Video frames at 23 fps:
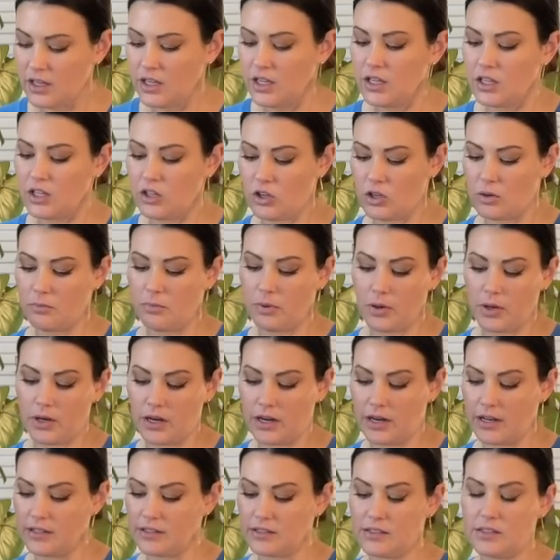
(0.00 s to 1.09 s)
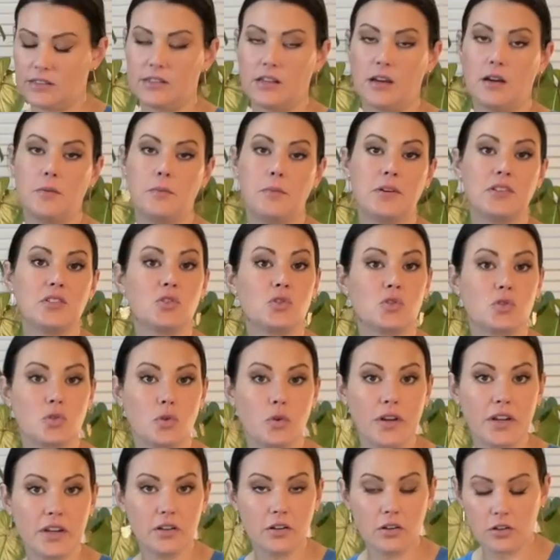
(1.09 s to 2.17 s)
You can put it in some
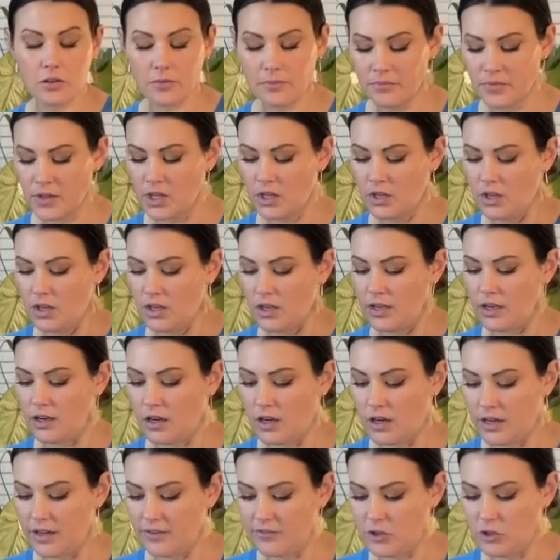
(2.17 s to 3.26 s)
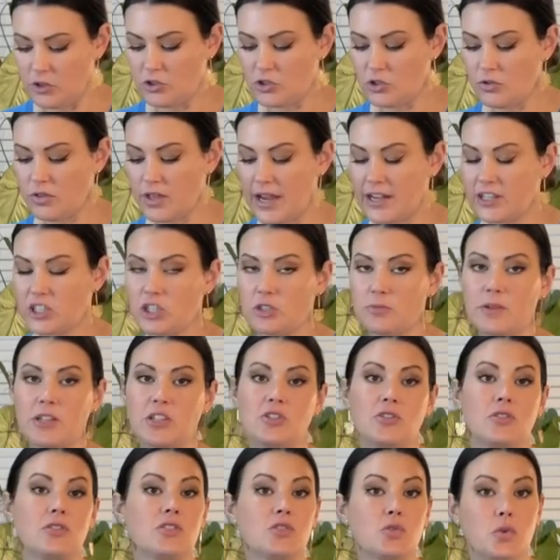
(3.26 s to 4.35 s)
soil. Uh, if you do that, just make sure
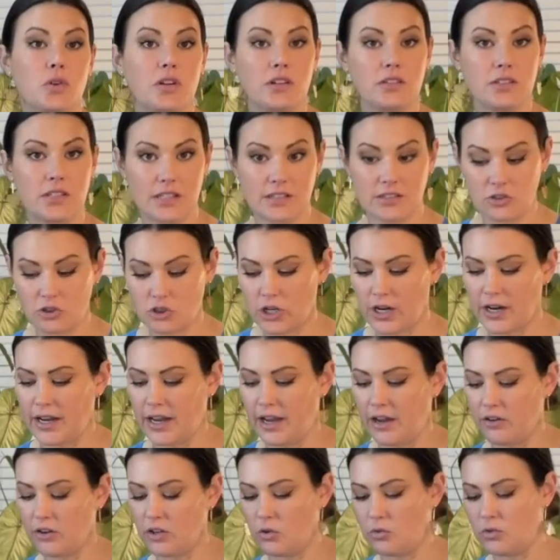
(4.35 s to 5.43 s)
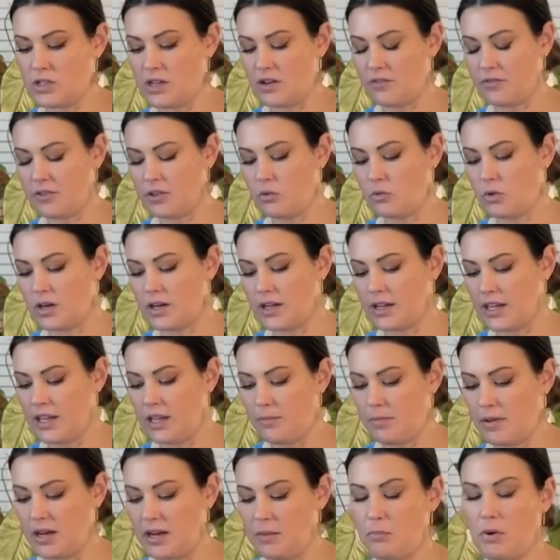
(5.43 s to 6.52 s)
the soil doesn't dry out. You definitely want to keep
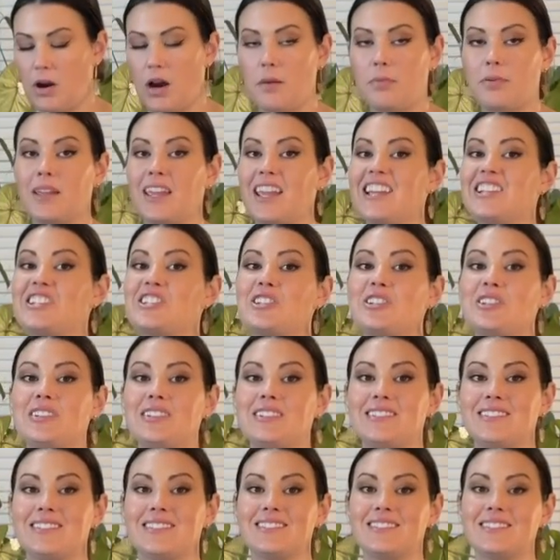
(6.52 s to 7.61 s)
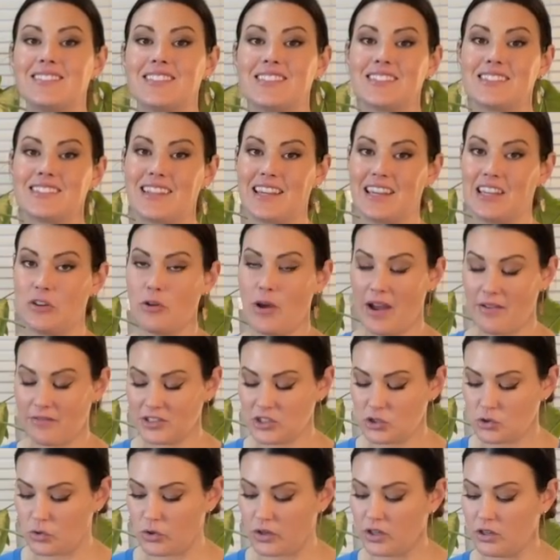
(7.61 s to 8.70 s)
any propagation that you have in
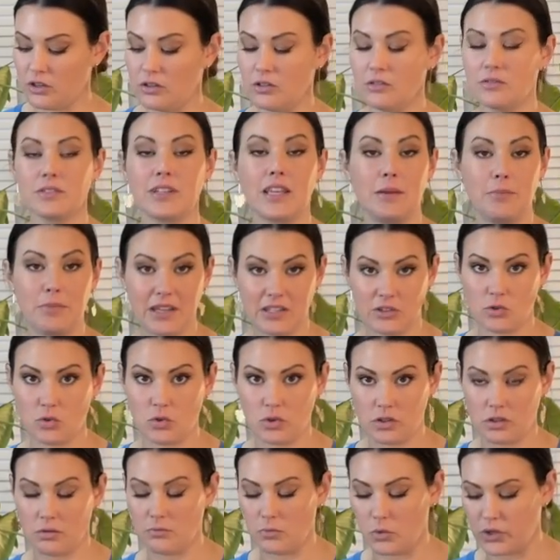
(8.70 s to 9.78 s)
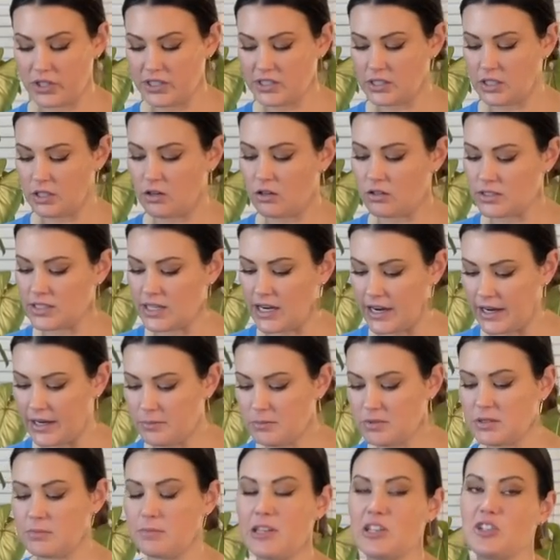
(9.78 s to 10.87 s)
soil, keep that soil moist at all times
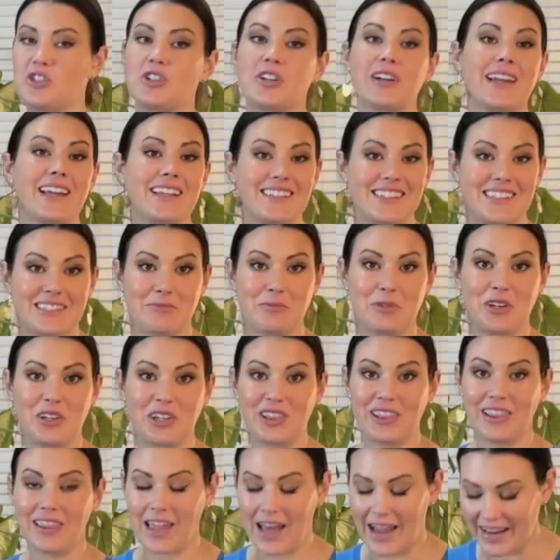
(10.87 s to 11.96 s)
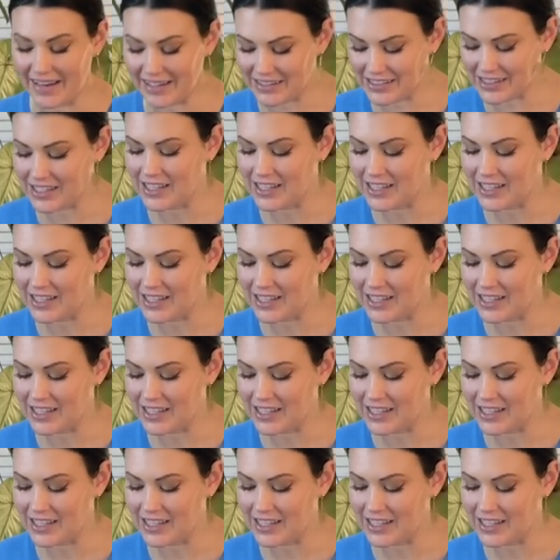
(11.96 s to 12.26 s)
and make sure it gets some good light.